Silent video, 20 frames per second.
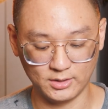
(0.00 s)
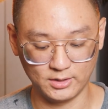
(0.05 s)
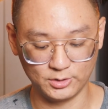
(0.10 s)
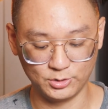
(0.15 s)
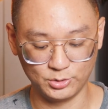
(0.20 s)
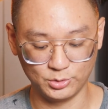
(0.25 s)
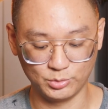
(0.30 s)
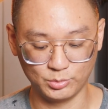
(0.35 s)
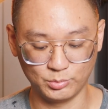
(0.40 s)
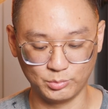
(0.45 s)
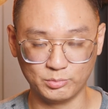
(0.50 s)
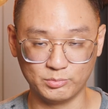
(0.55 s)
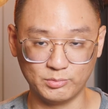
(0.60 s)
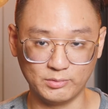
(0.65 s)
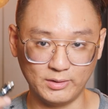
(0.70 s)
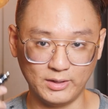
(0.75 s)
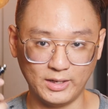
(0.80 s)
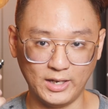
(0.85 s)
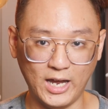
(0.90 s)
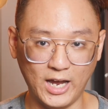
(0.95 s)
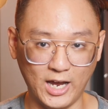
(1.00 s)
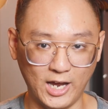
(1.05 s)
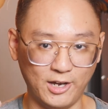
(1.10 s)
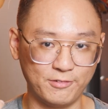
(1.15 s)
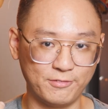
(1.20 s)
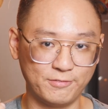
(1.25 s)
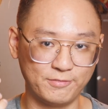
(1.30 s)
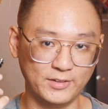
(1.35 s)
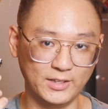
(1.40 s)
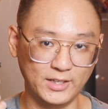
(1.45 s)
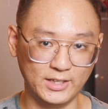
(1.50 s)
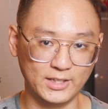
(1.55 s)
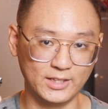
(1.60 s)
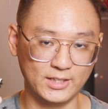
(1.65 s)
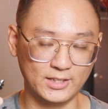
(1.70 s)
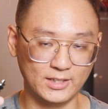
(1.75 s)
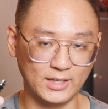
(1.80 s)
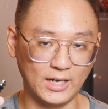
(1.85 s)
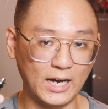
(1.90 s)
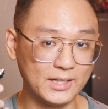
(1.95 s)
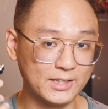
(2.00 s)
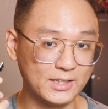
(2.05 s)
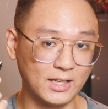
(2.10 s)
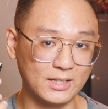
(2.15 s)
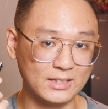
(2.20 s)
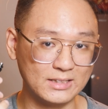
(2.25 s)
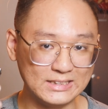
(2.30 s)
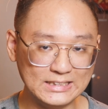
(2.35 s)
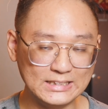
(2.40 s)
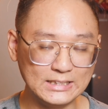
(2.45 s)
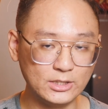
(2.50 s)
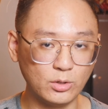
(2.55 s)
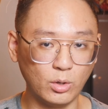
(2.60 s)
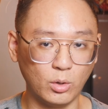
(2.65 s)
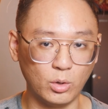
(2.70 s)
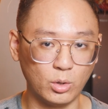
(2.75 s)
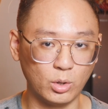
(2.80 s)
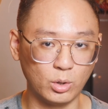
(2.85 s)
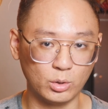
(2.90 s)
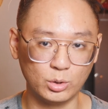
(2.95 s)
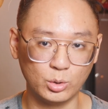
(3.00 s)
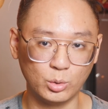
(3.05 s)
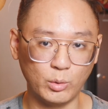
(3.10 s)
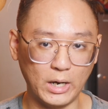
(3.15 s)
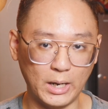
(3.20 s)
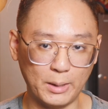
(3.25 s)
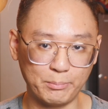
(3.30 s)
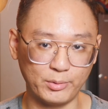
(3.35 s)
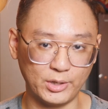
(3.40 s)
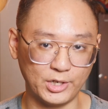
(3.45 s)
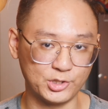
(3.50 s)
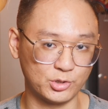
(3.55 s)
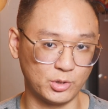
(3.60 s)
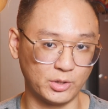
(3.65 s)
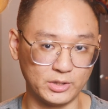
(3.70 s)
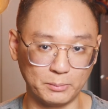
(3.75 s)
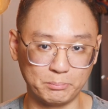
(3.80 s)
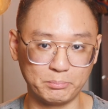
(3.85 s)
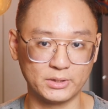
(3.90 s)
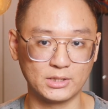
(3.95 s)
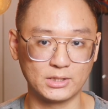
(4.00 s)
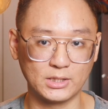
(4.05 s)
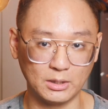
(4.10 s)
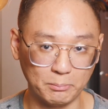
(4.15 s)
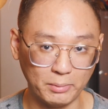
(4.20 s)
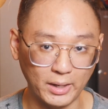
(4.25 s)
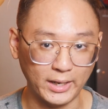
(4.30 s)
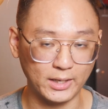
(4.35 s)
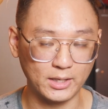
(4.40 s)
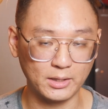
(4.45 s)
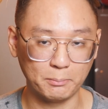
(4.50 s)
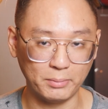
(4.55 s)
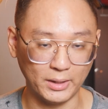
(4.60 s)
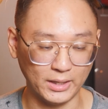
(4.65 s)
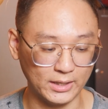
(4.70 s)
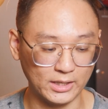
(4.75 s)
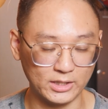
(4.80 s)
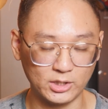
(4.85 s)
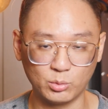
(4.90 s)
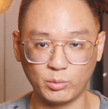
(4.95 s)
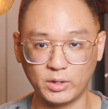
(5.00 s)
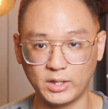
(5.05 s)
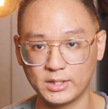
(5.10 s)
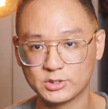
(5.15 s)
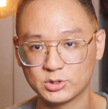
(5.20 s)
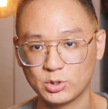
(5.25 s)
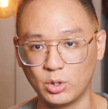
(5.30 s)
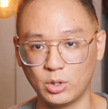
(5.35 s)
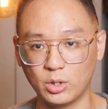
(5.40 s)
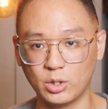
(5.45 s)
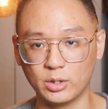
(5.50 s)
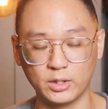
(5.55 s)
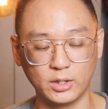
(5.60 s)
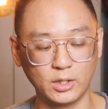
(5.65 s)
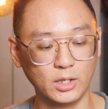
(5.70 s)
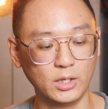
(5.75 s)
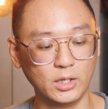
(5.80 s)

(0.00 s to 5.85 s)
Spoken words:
you have either a leak or low air pressure on that particular bike. But otherwise, on